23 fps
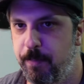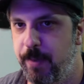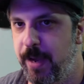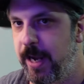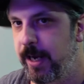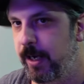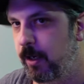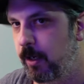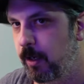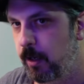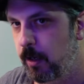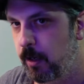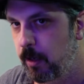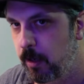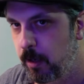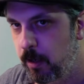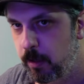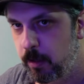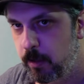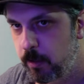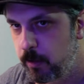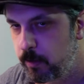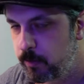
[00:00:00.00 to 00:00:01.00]

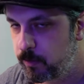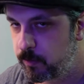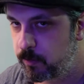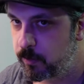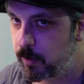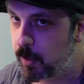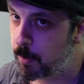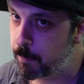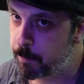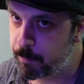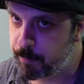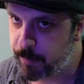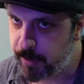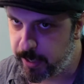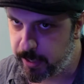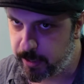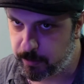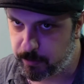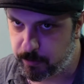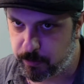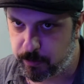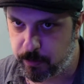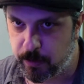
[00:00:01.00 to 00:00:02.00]
Benga sub
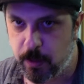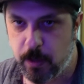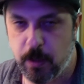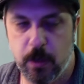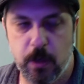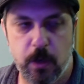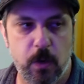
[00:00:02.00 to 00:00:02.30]
bass?